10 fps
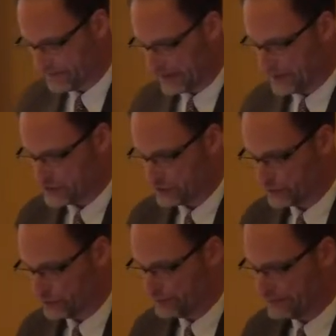by which
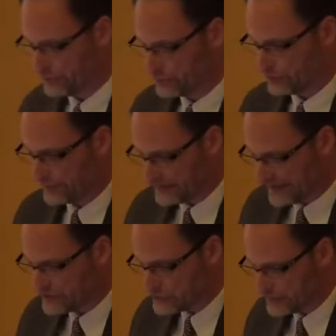Gogo people could
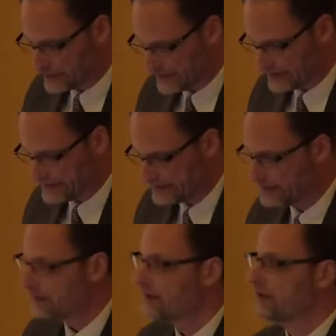relate to a God
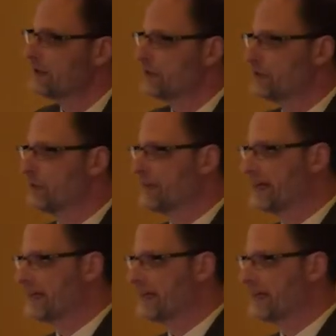who they